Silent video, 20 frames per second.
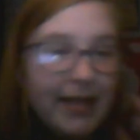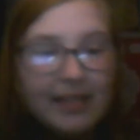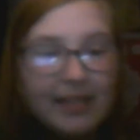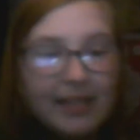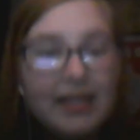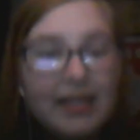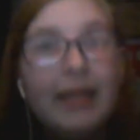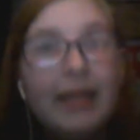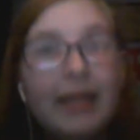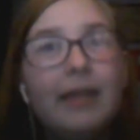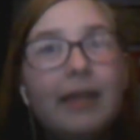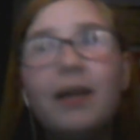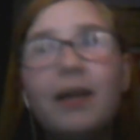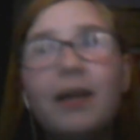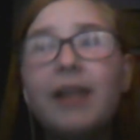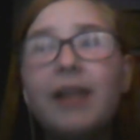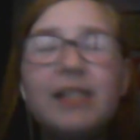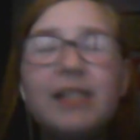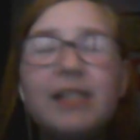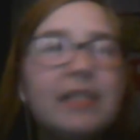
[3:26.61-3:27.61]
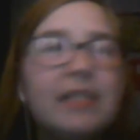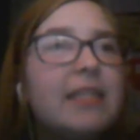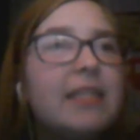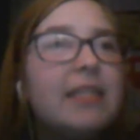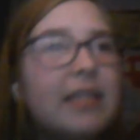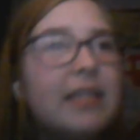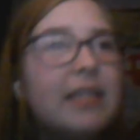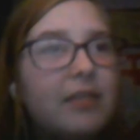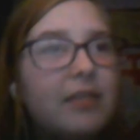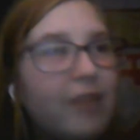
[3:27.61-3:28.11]
he turns into
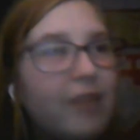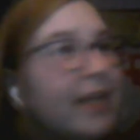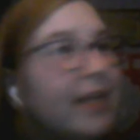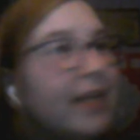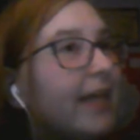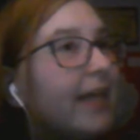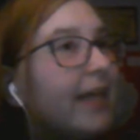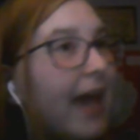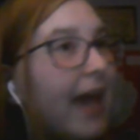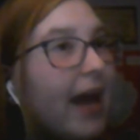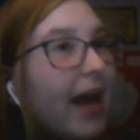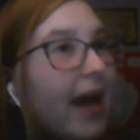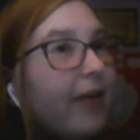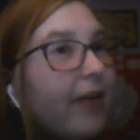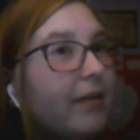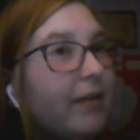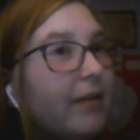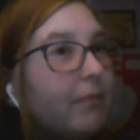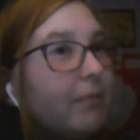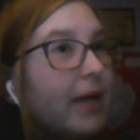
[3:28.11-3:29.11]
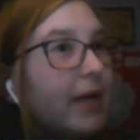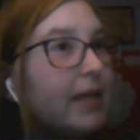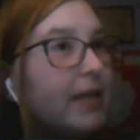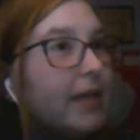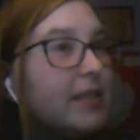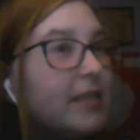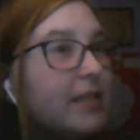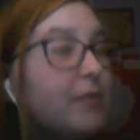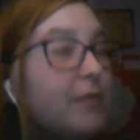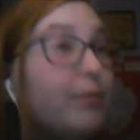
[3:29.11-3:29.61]
this really caring
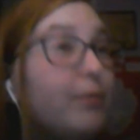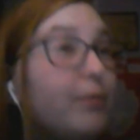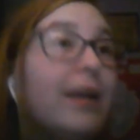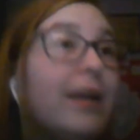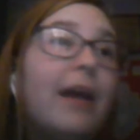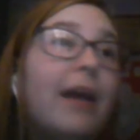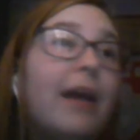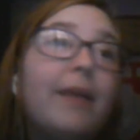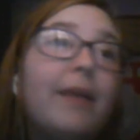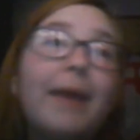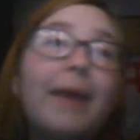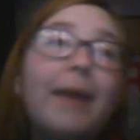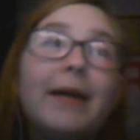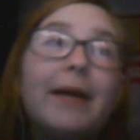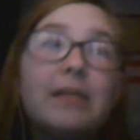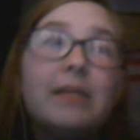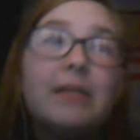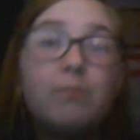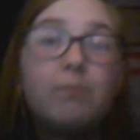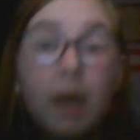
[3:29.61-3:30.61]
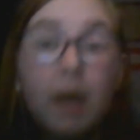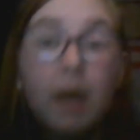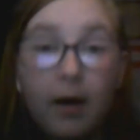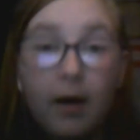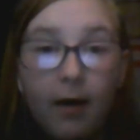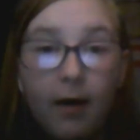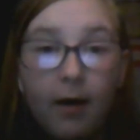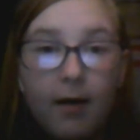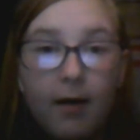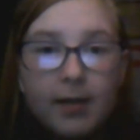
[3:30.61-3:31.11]
person. We learn about his
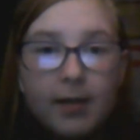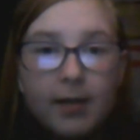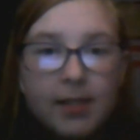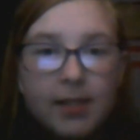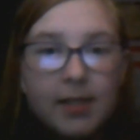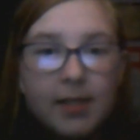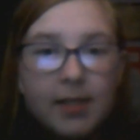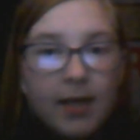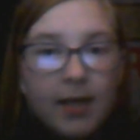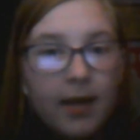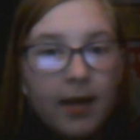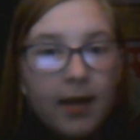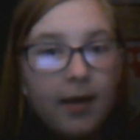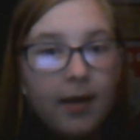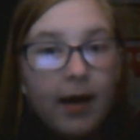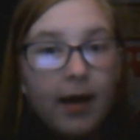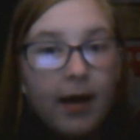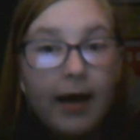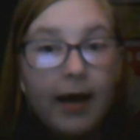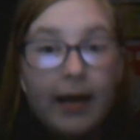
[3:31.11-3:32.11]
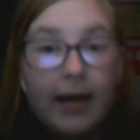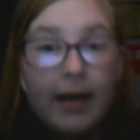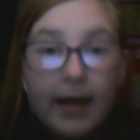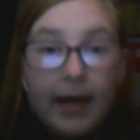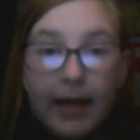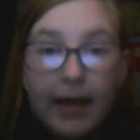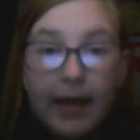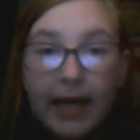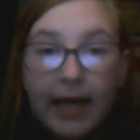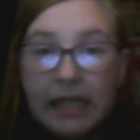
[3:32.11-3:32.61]
past.
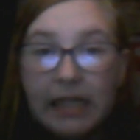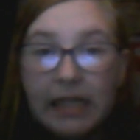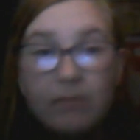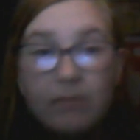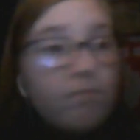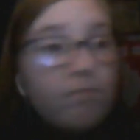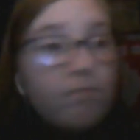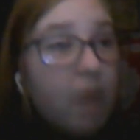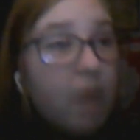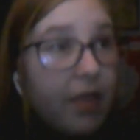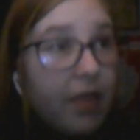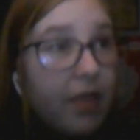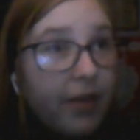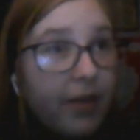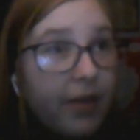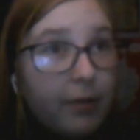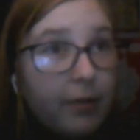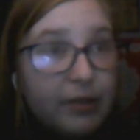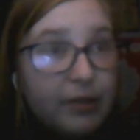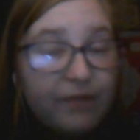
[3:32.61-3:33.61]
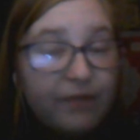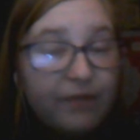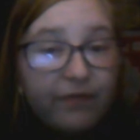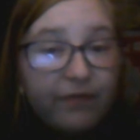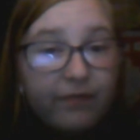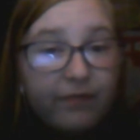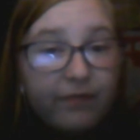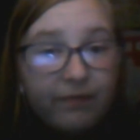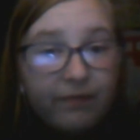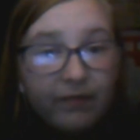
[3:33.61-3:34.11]
His mother wasn't
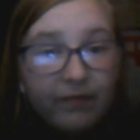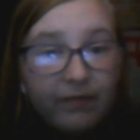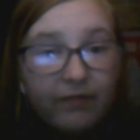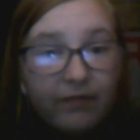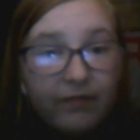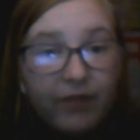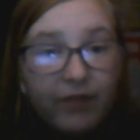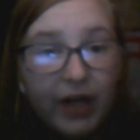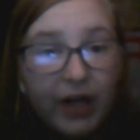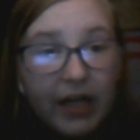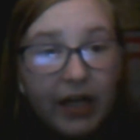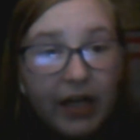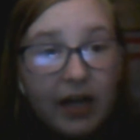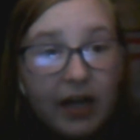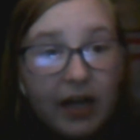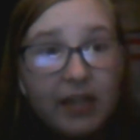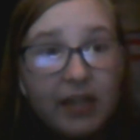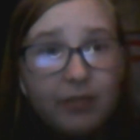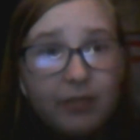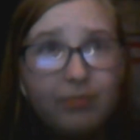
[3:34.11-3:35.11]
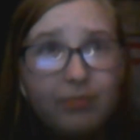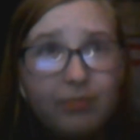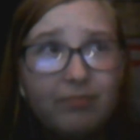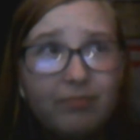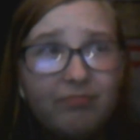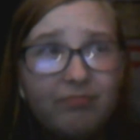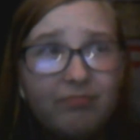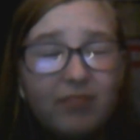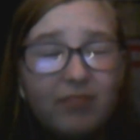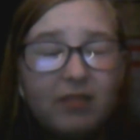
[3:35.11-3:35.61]
very nice,
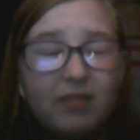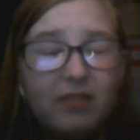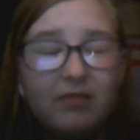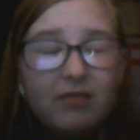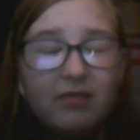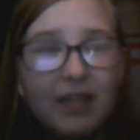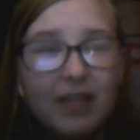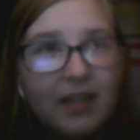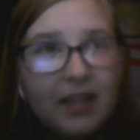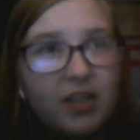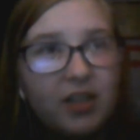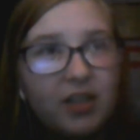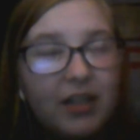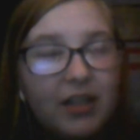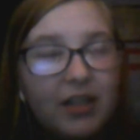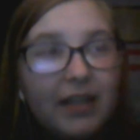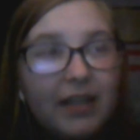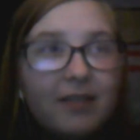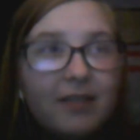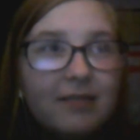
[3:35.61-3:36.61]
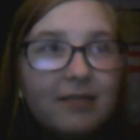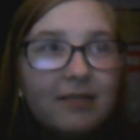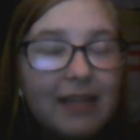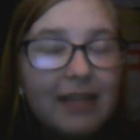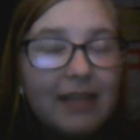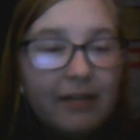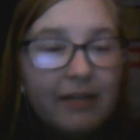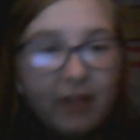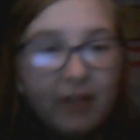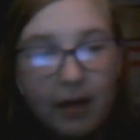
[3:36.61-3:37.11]
well, actually
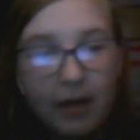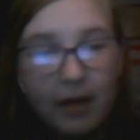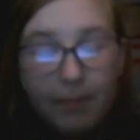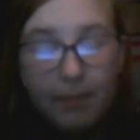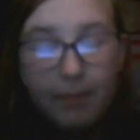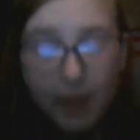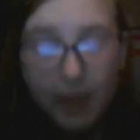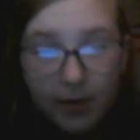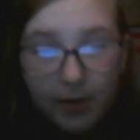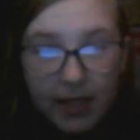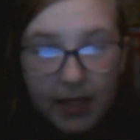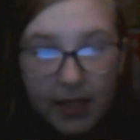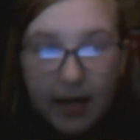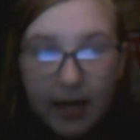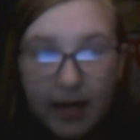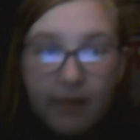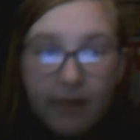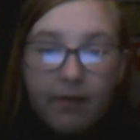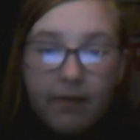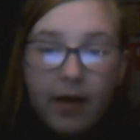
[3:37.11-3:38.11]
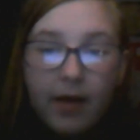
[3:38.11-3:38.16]
downright abusive.